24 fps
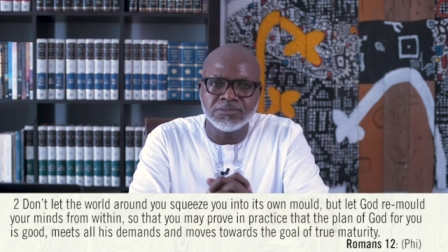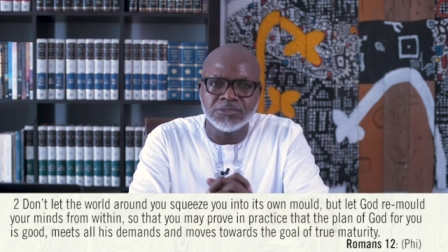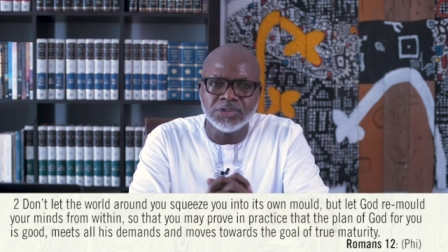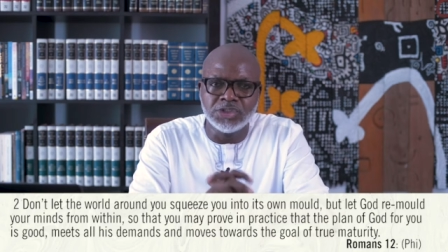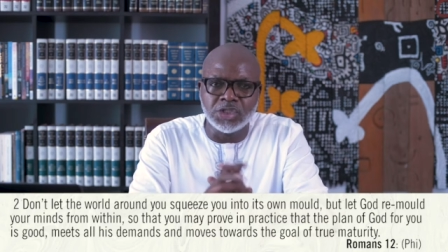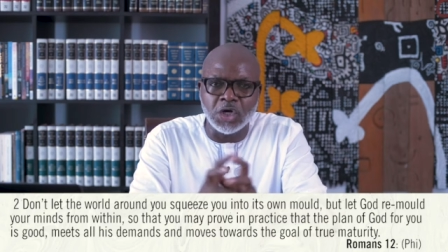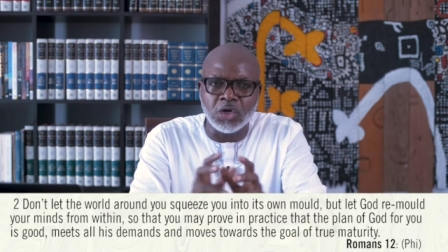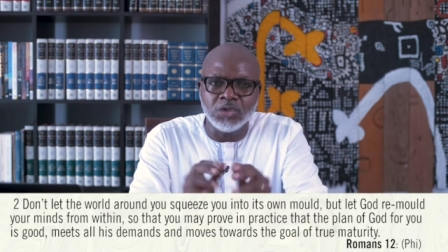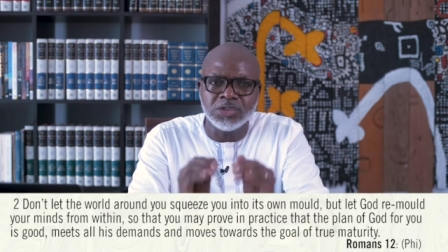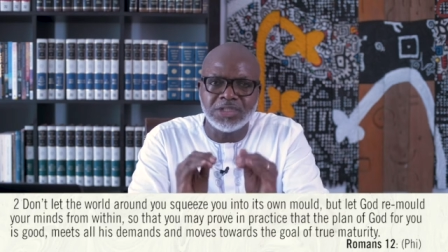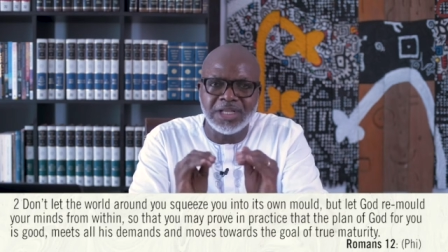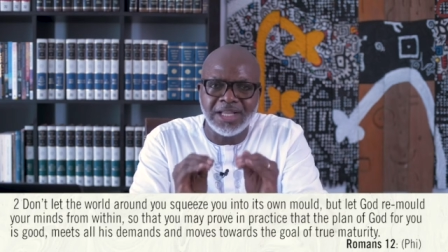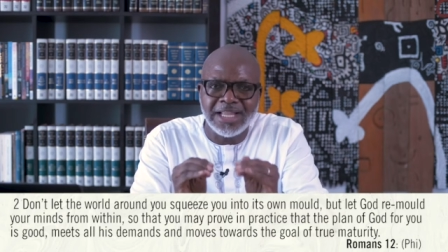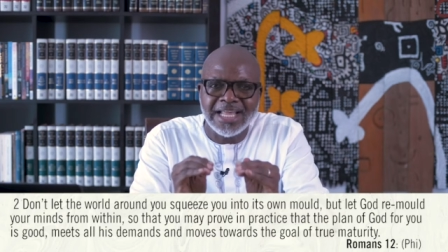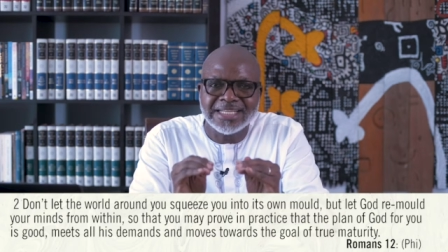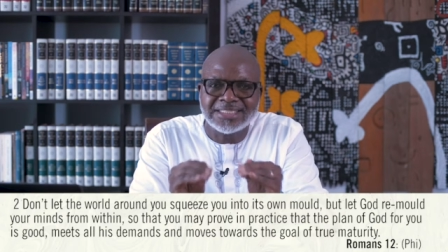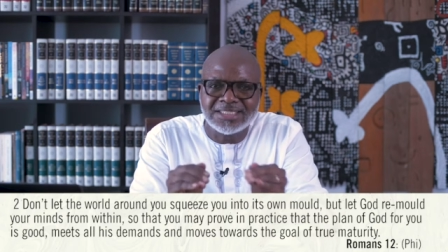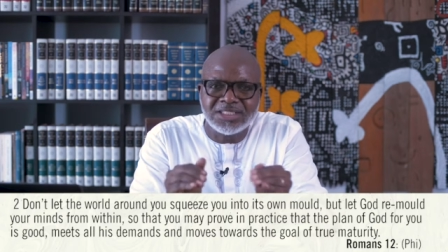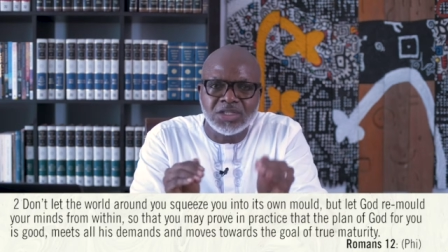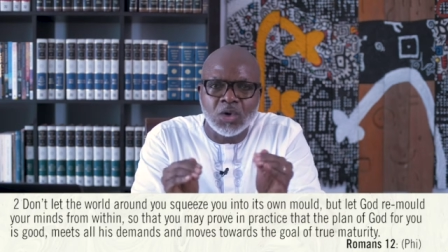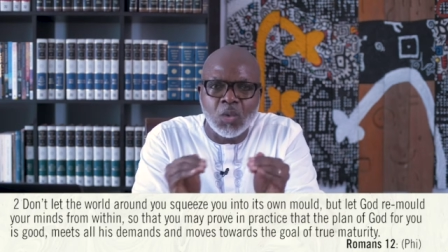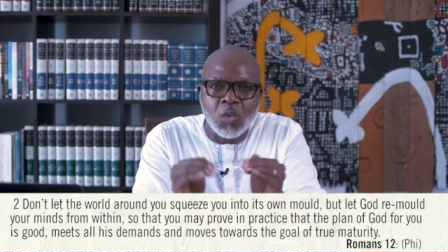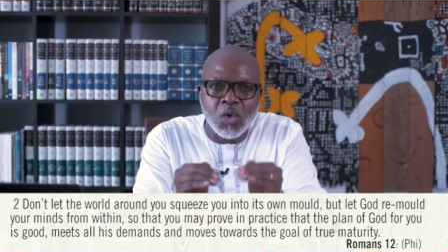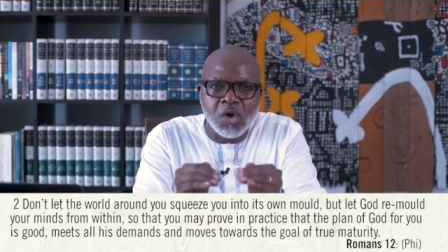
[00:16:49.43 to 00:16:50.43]
Don't
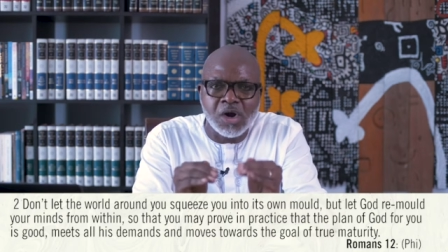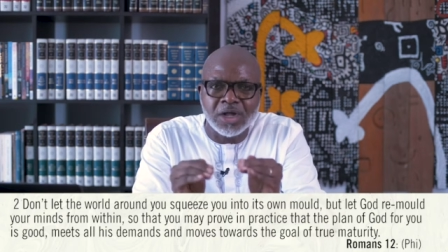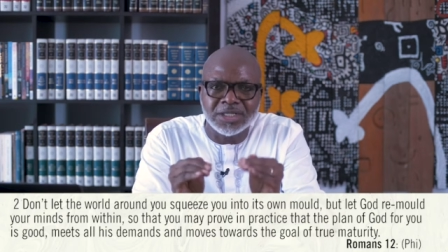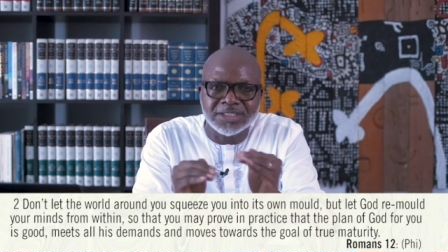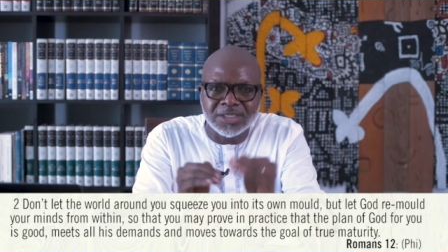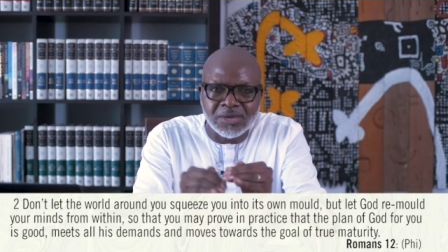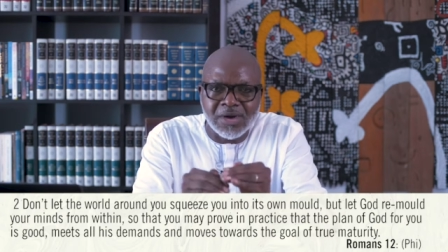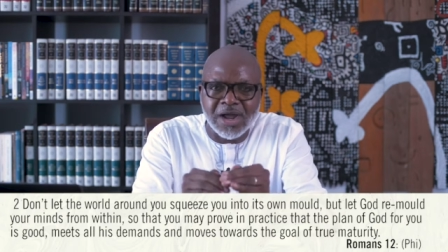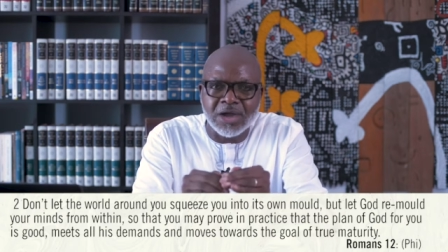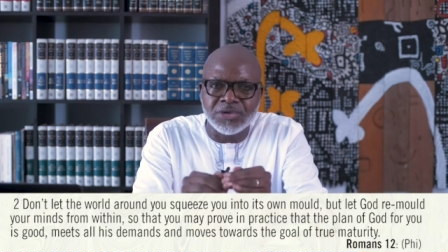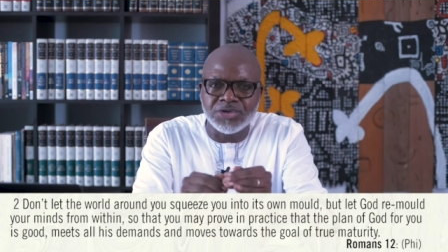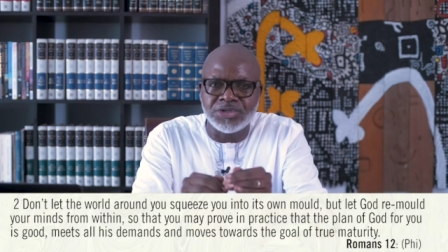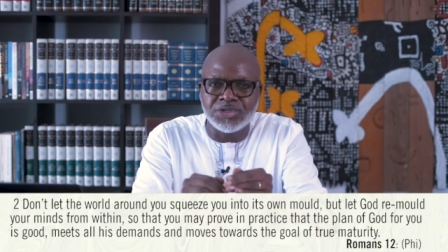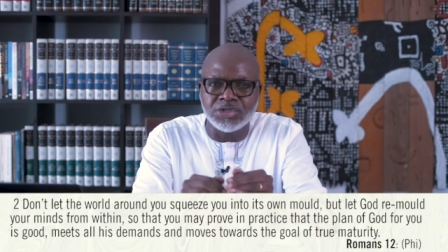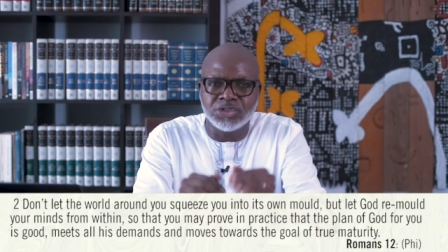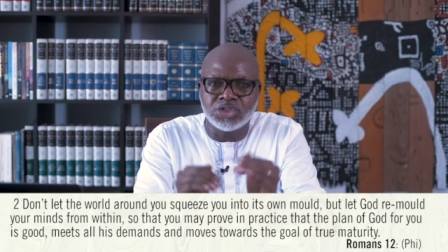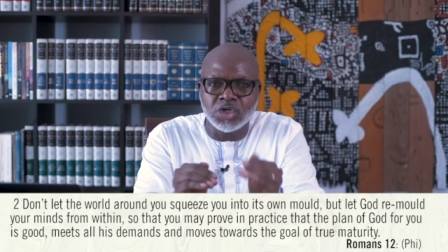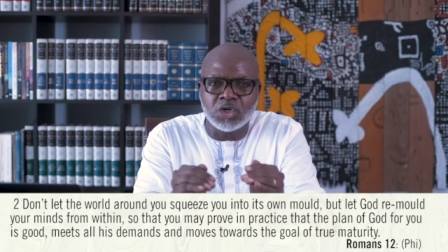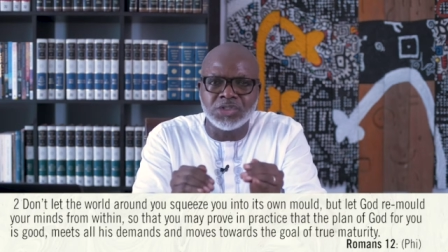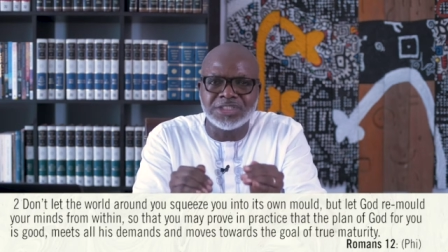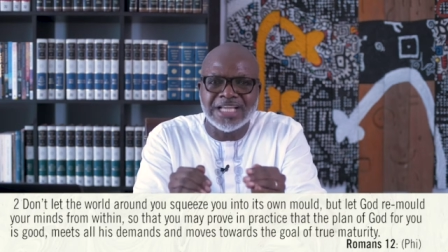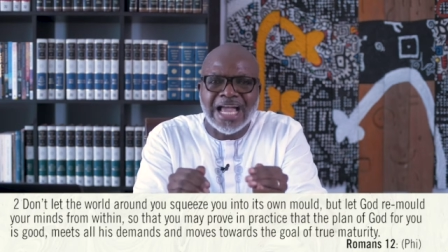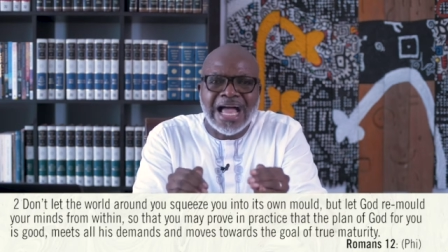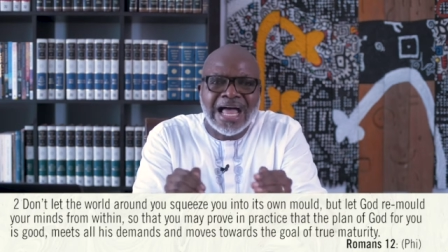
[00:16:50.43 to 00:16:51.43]
let the world around you,
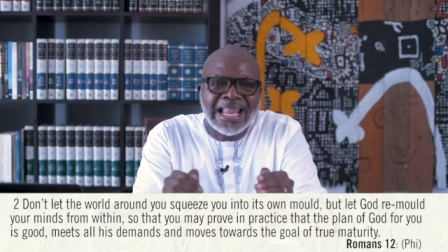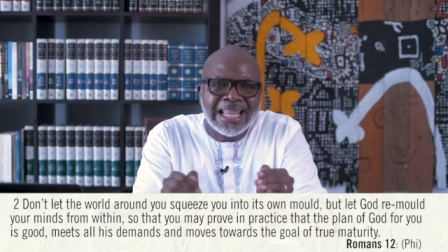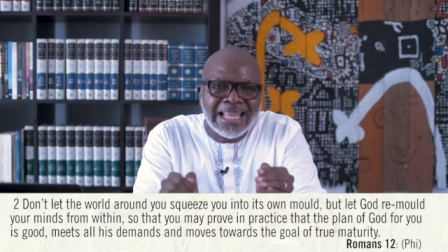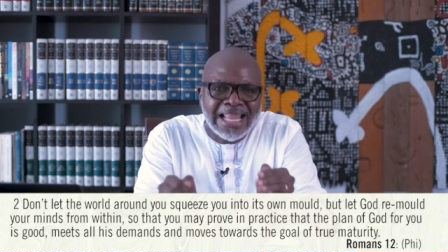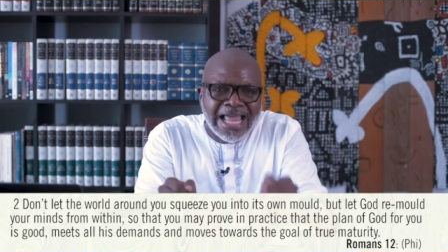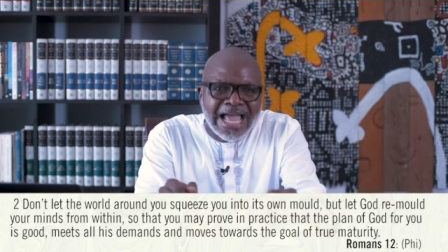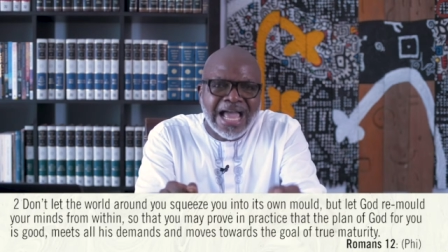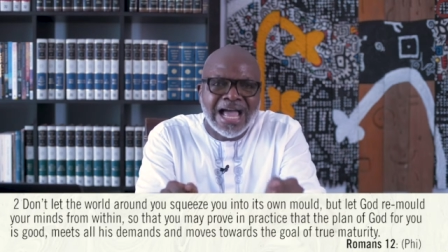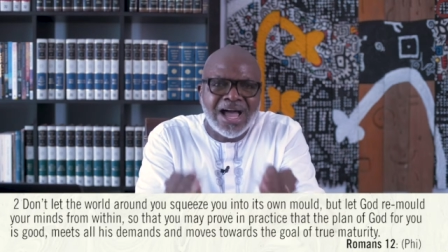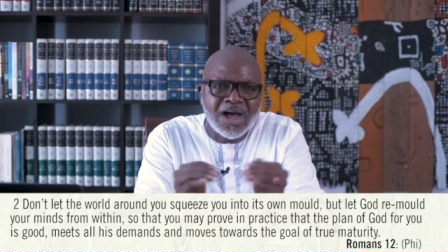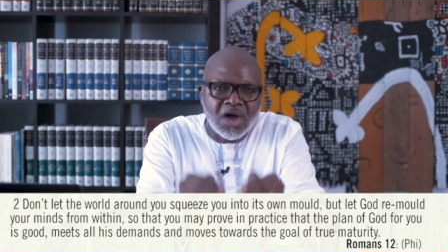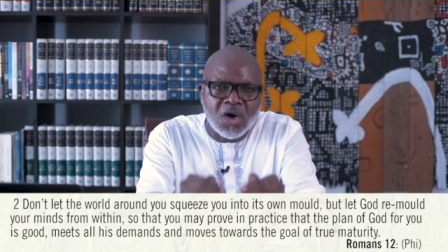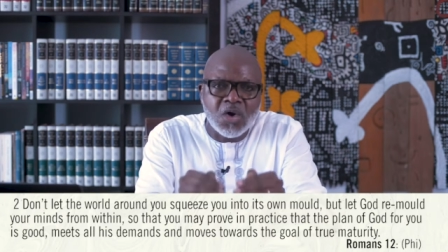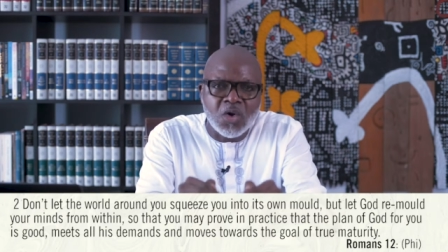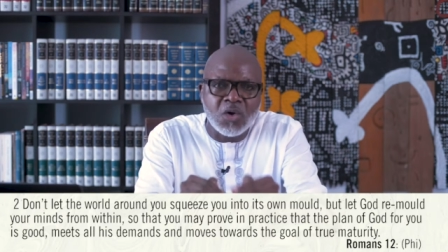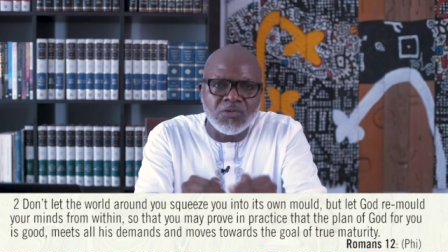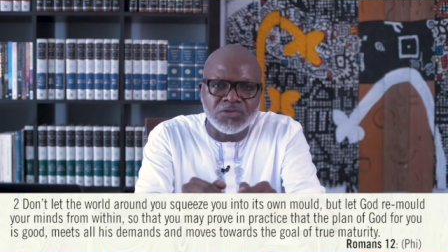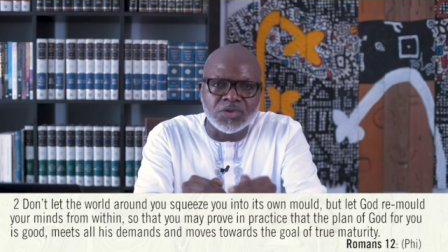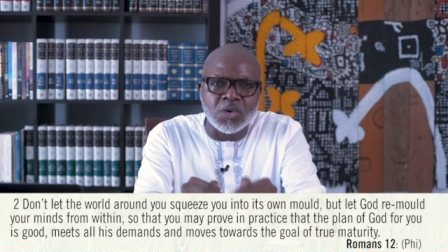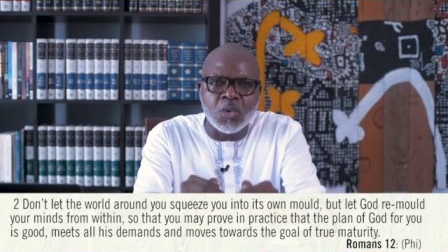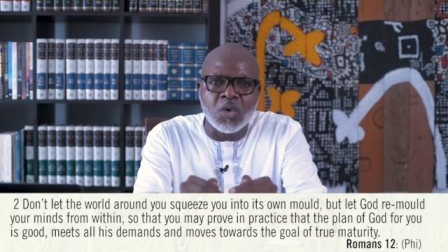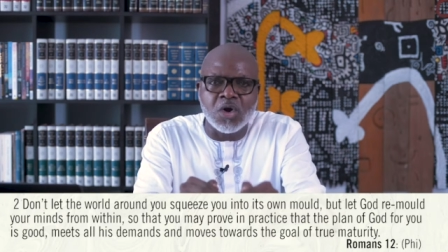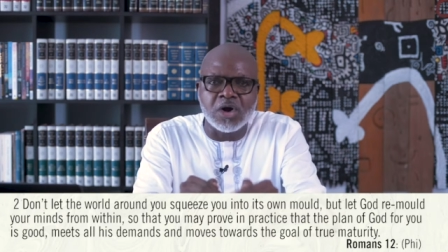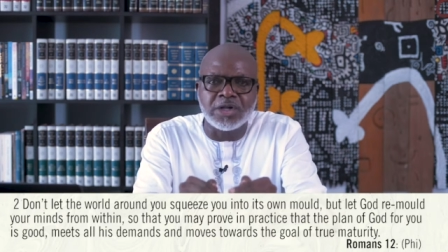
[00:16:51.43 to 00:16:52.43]
don't allow
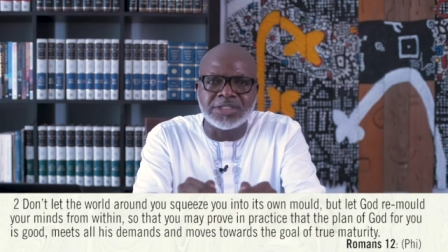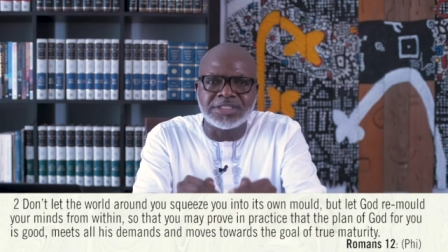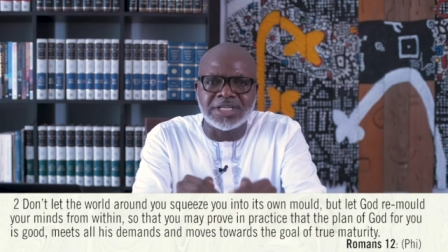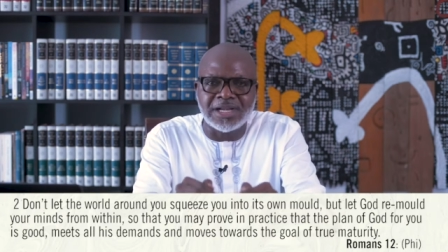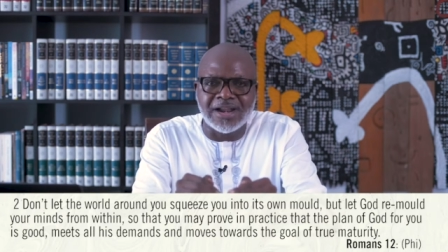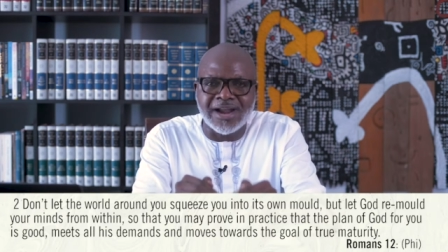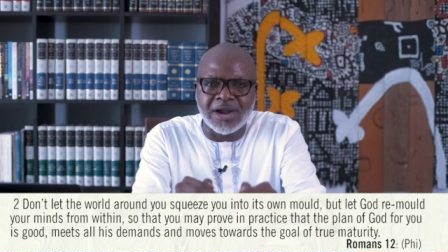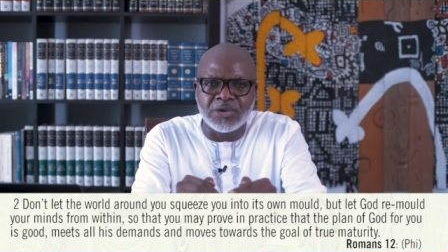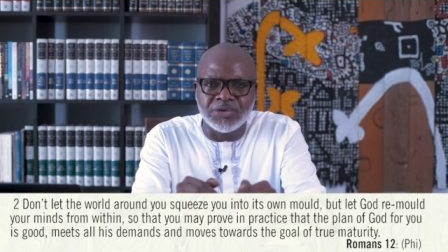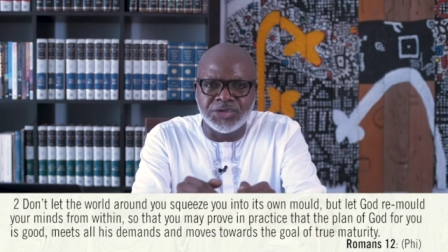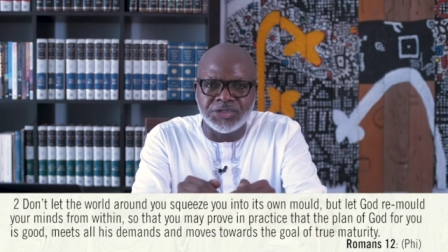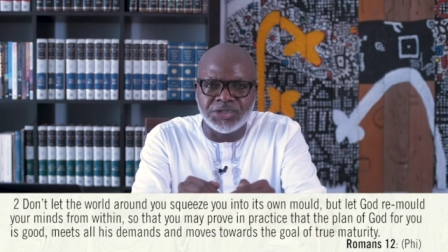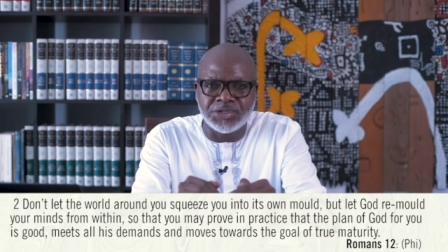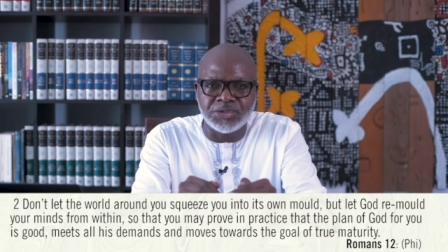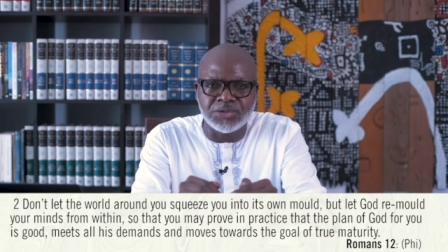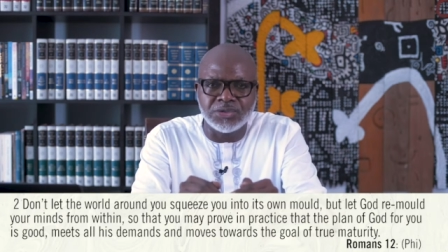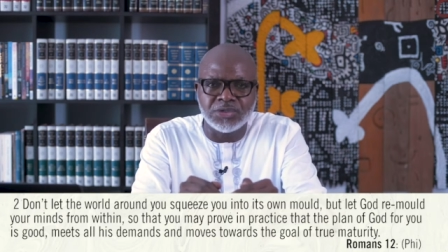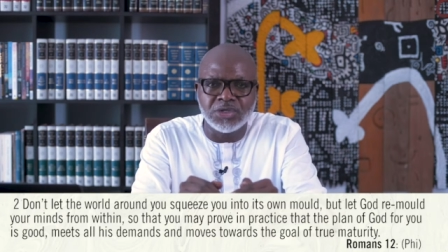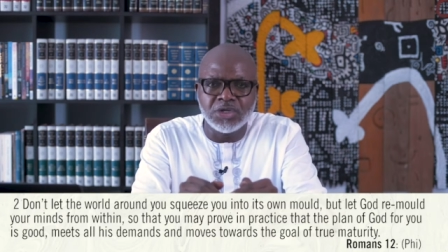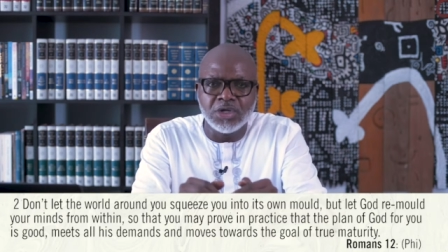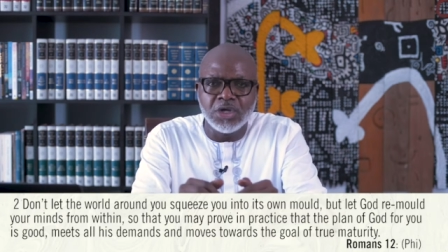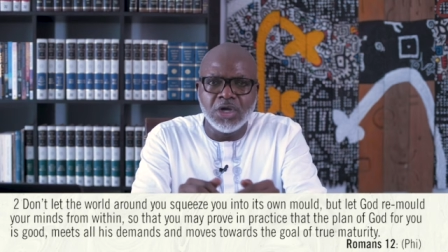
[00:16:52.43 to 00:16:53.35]
the world around you